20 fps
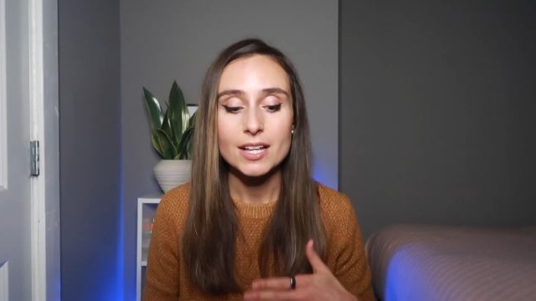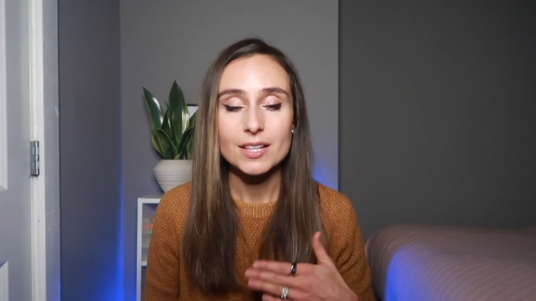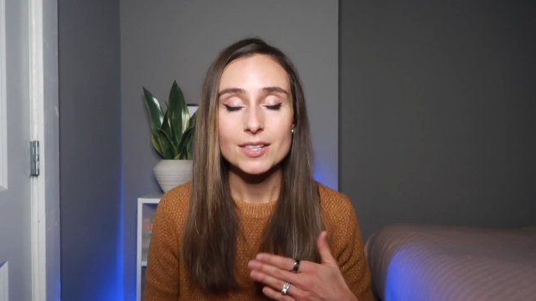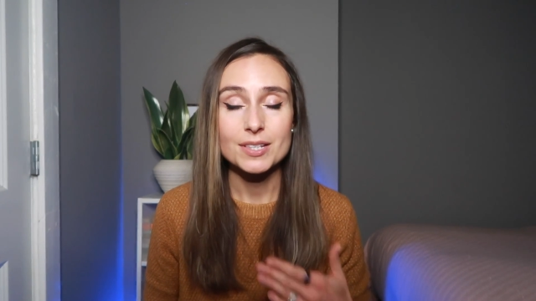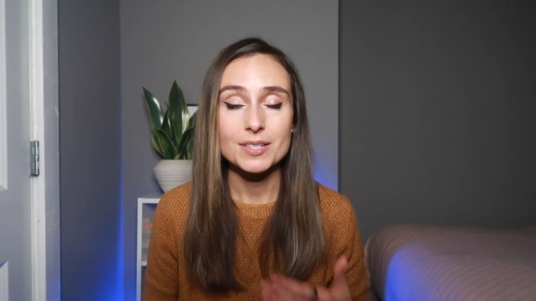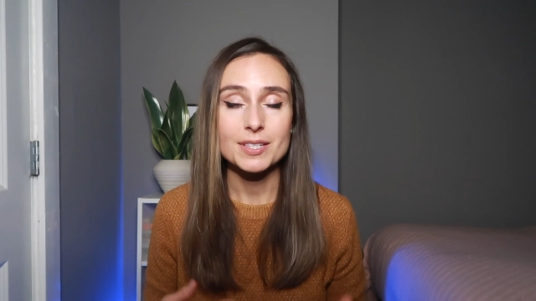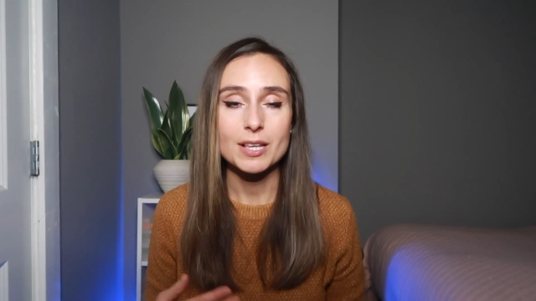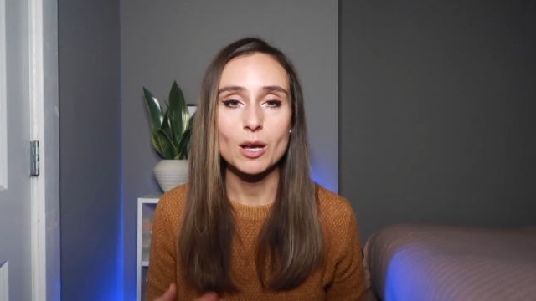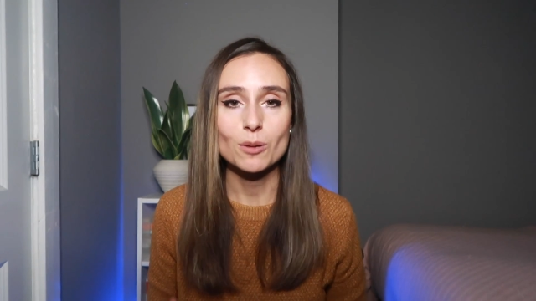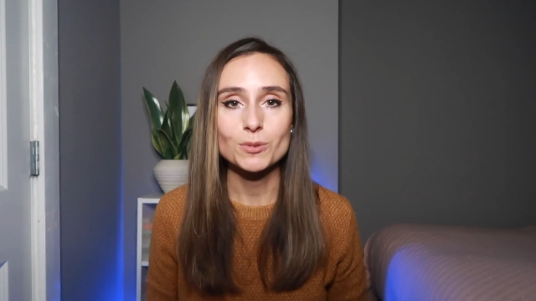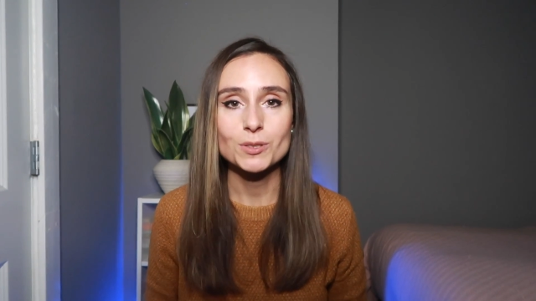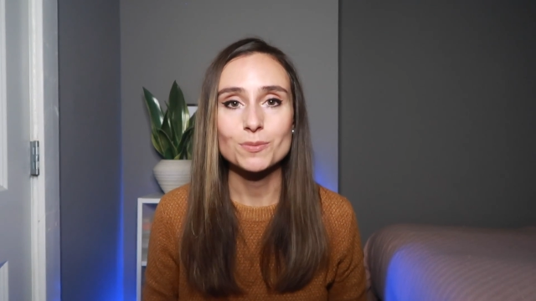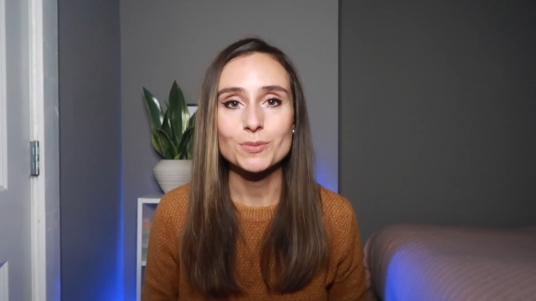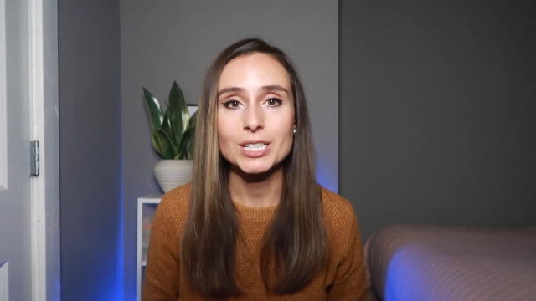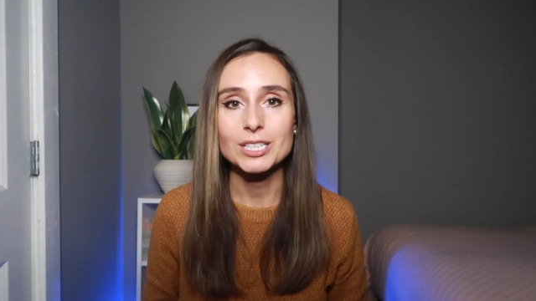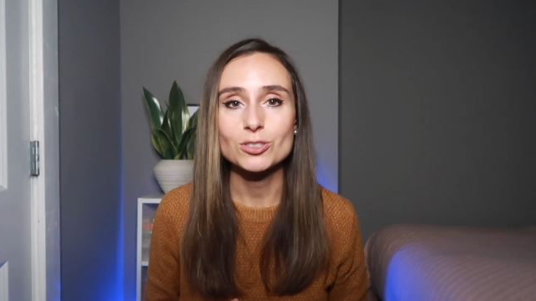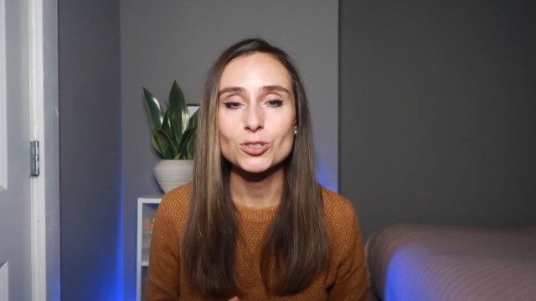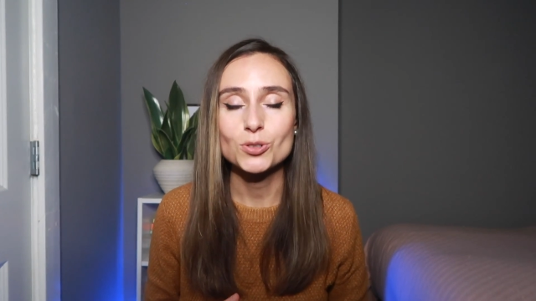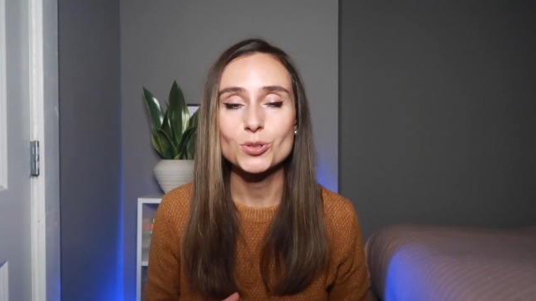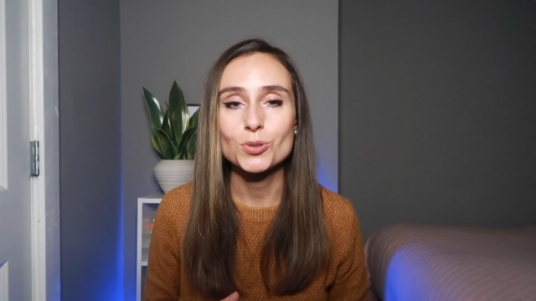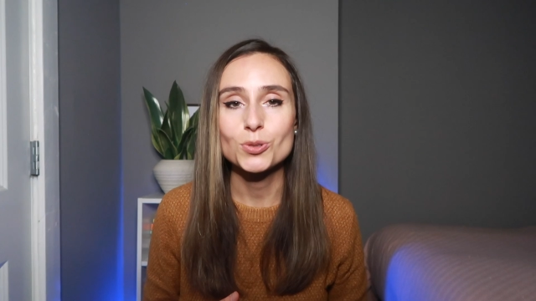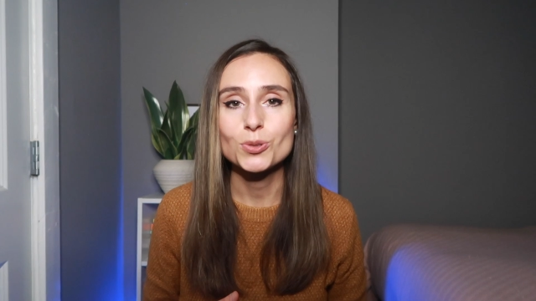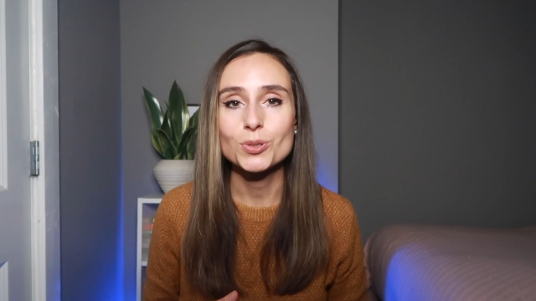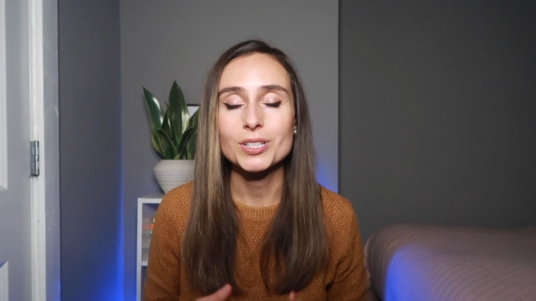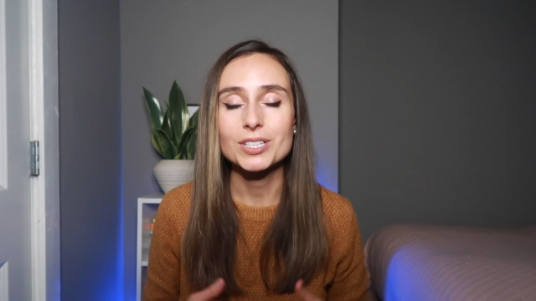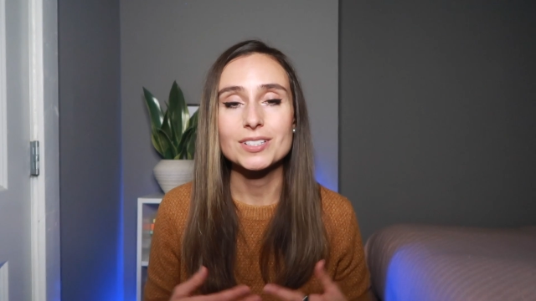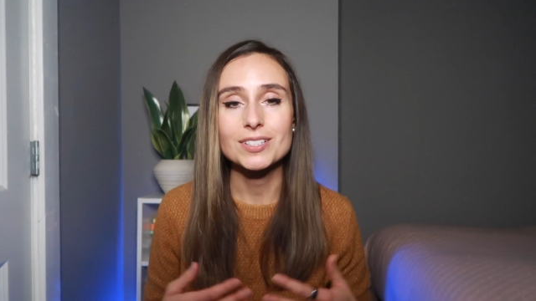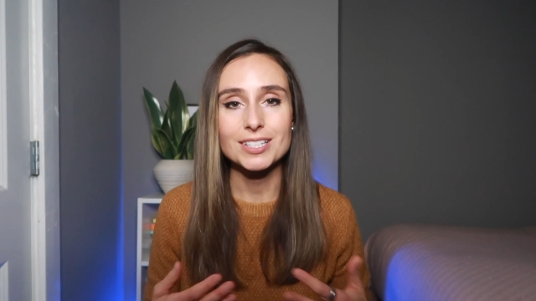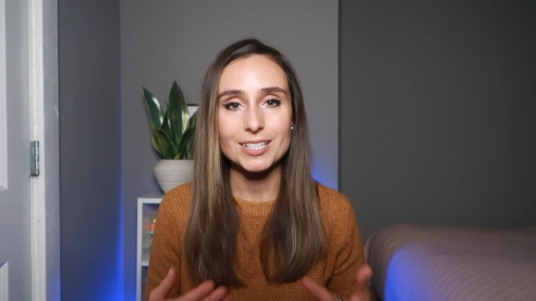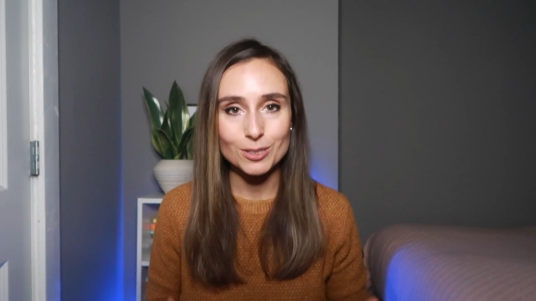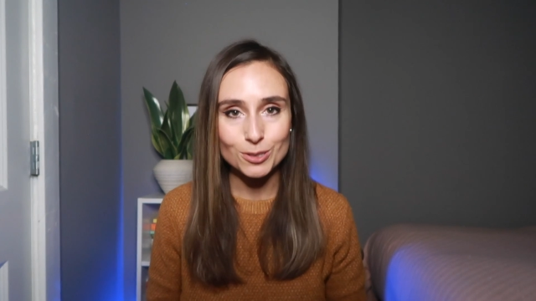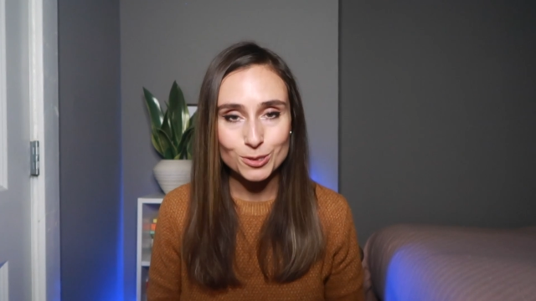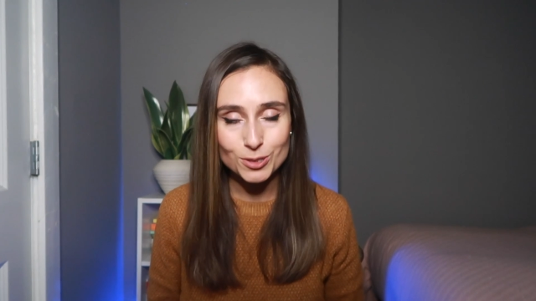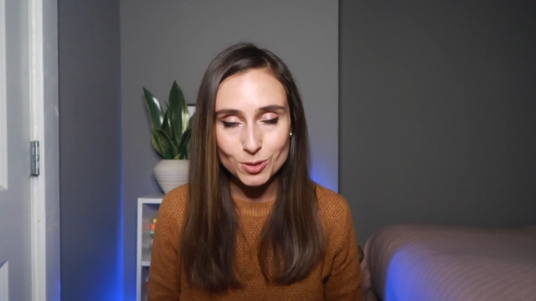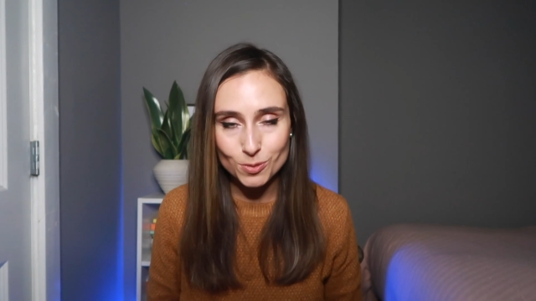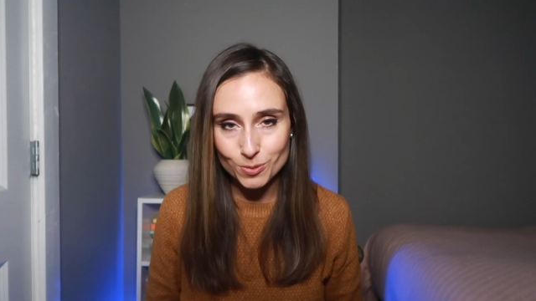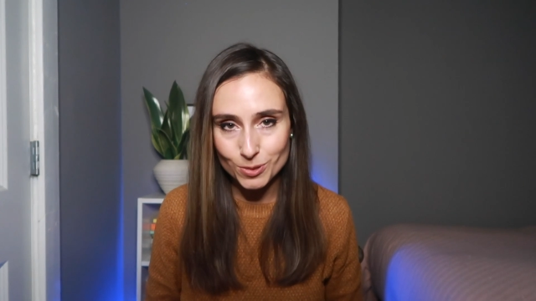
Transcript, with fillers: this helps me to continue to